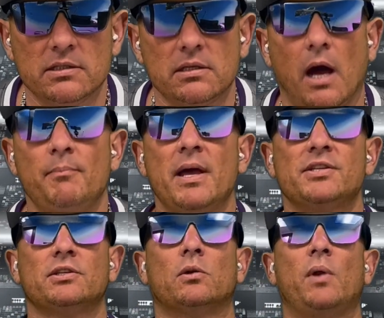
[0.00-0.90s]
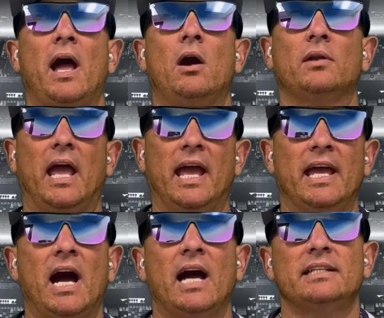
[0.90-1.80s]
Stop messing around.
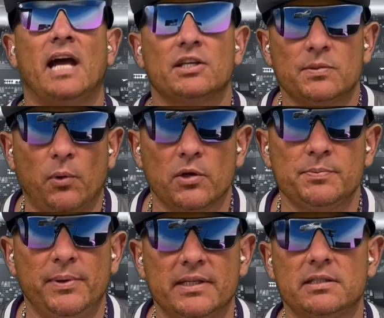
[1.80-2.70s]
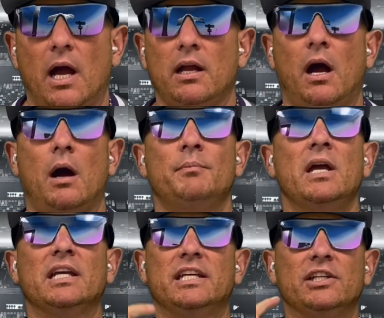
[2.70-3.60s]
AI-sportspicks.com.
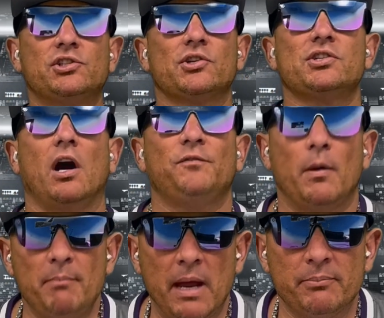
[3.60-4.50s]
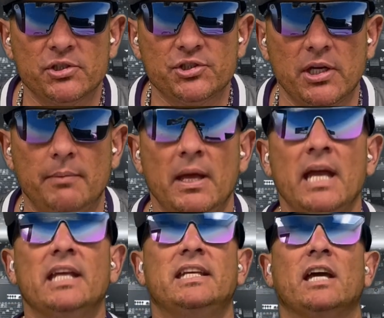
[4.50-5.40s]
Get yourself a membership.
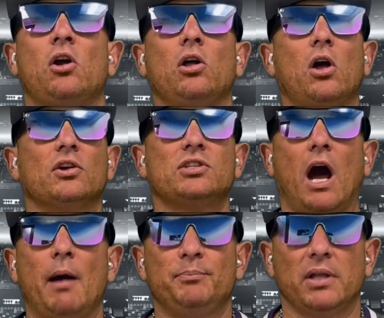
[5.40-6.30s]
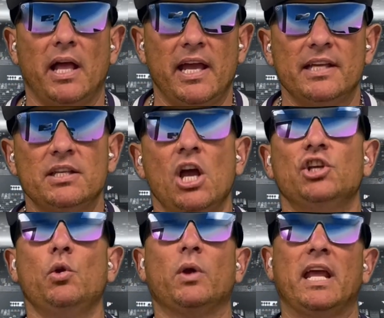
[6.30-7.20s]
Get all our top plays.
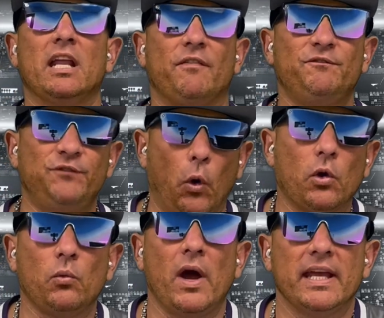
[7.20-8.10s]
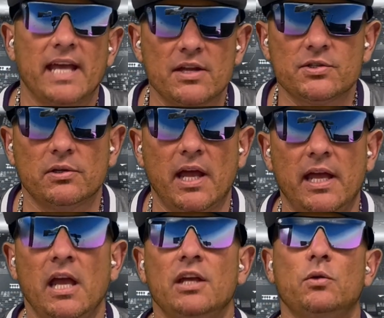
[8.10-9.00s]
You would have hit a four-way
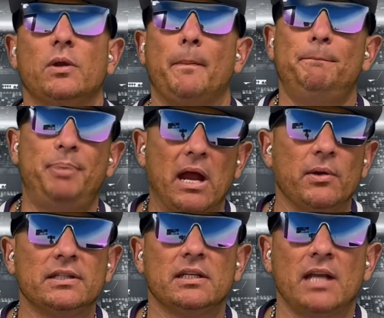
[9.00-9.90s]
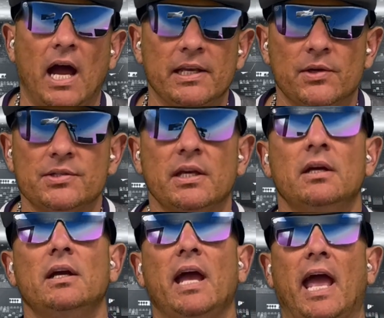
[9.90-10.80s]
yesterday. You would have buried the Niners.
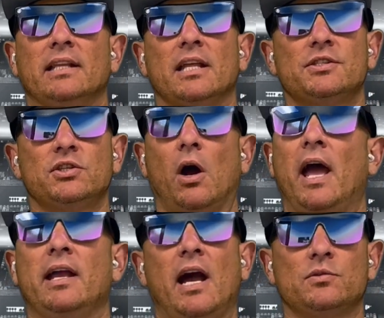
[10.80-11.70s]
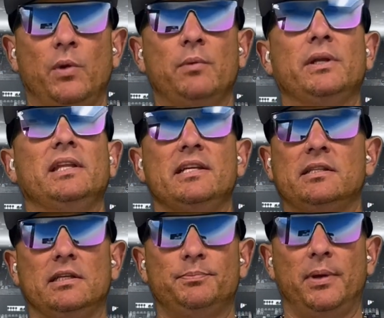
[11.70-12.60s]
And let's go. Hey, guys, we release
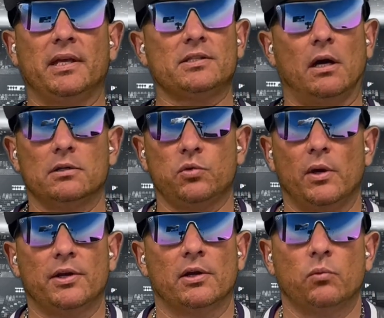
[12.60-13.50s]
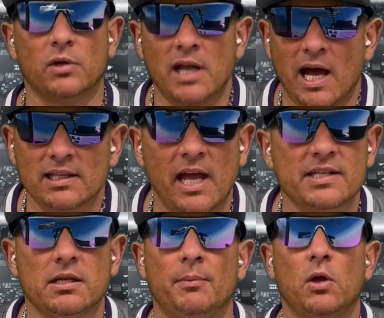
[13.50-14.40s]
these picks on Twitter. We're not like
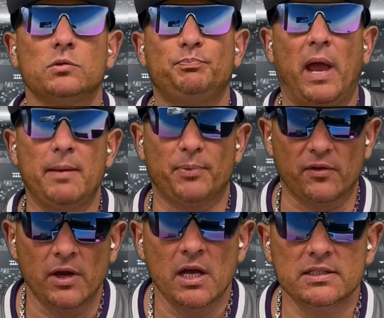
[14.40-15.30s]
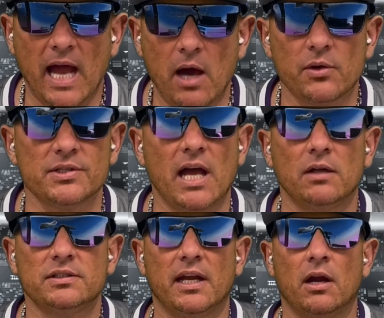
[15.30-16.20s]
some of those paper touters
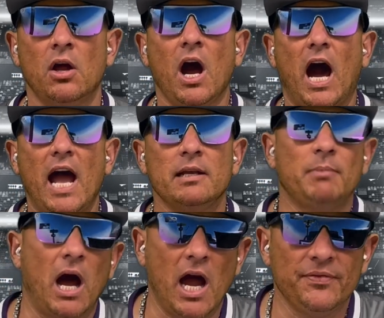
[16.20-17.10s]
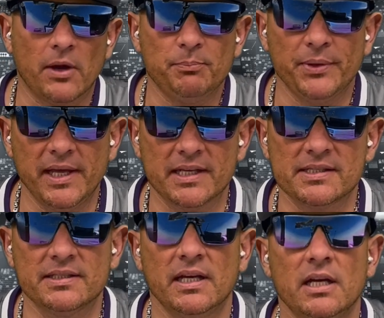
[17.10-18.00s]
out there hiding behind their
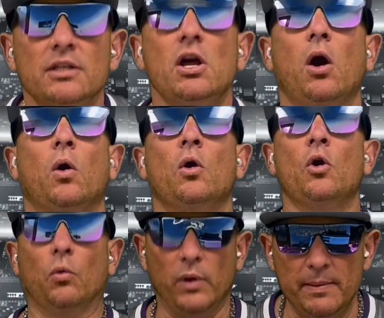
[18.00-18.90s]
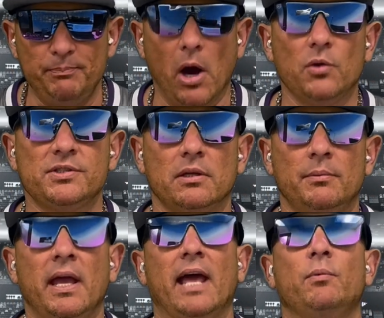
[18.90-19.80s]
picks. No, we post
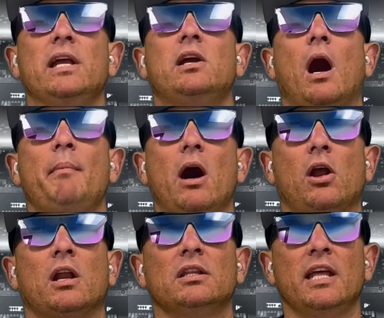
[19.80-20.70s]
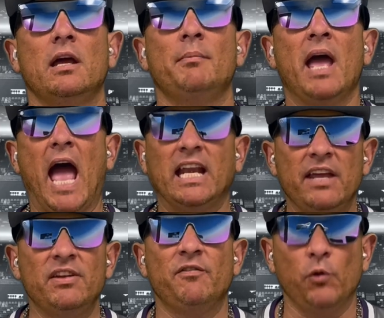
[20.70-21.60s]
them and we come out on a limb. And
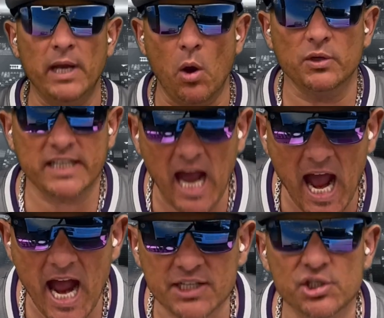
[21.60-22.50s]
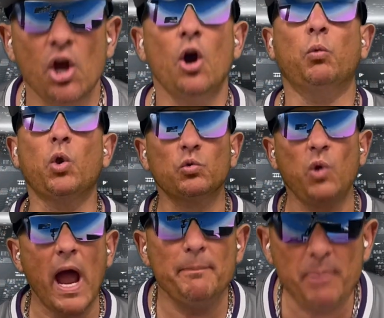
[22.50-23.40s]
even if we don't cash, we're
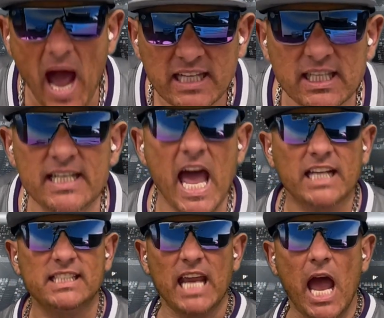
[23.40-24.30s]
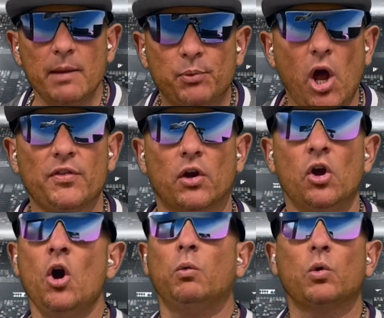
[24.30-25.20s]
right back the next day, brother.
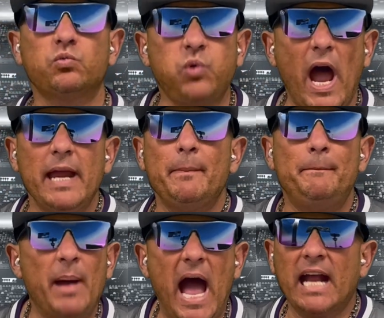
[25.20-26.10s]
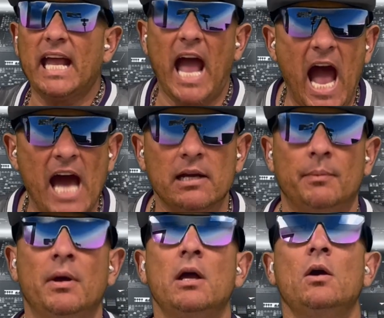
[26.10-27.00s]
We're right back at
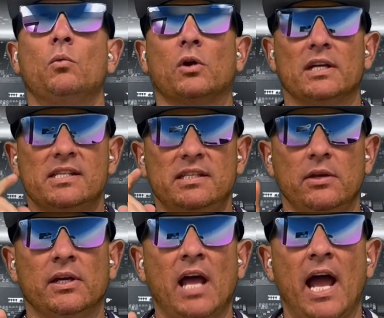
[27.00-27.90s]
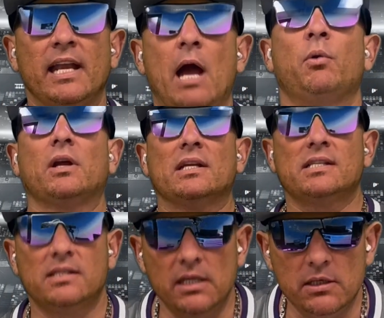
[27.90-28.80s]
him. We're going to see you tonight, and we're going to
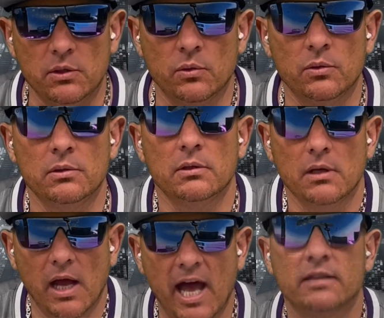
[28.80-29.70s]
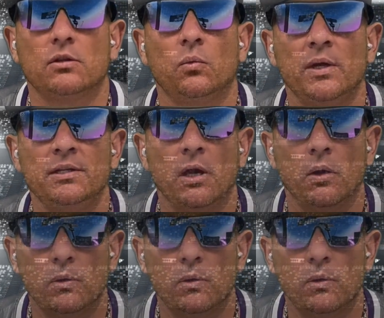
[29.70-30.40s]
see you at the window.